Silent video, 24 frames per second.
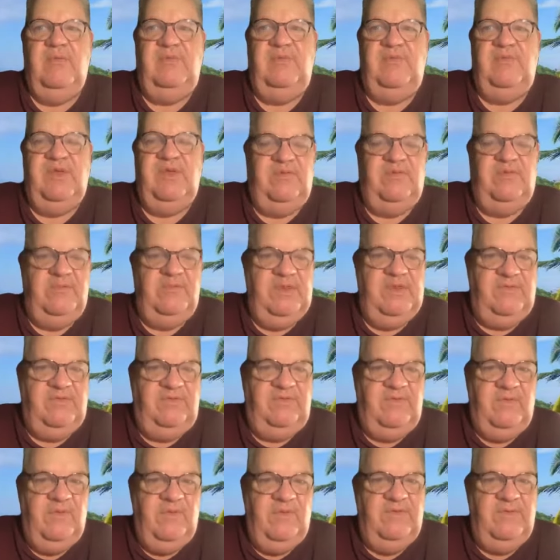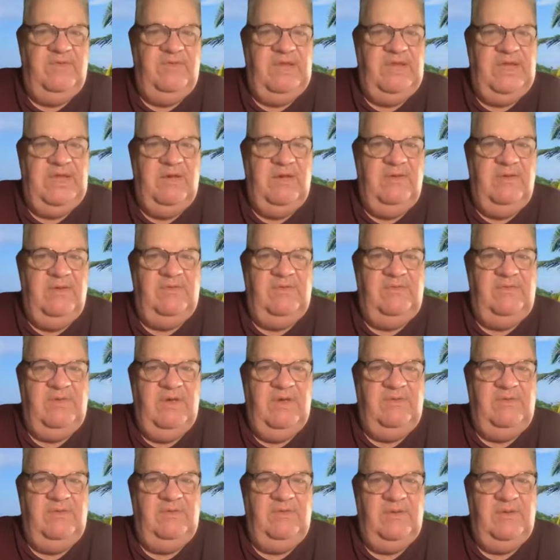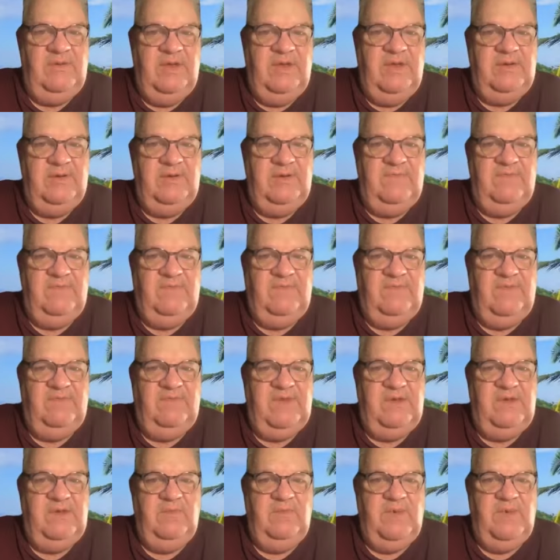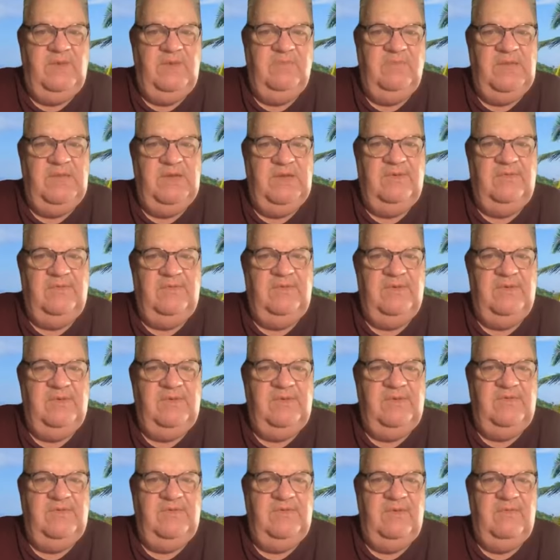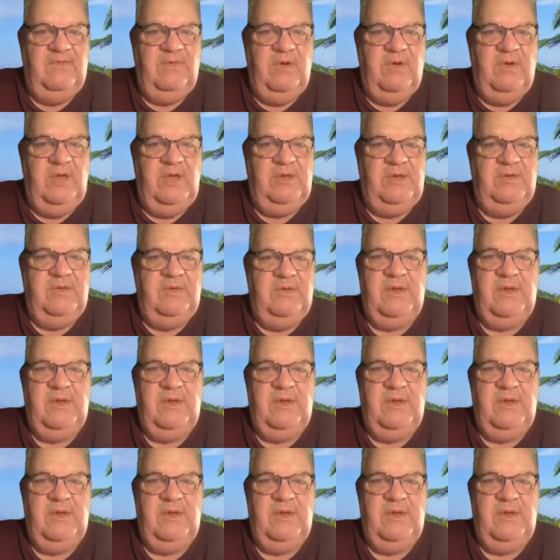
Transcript: 6 minutes short of an hour, so it's like 51 minutes. Is that right?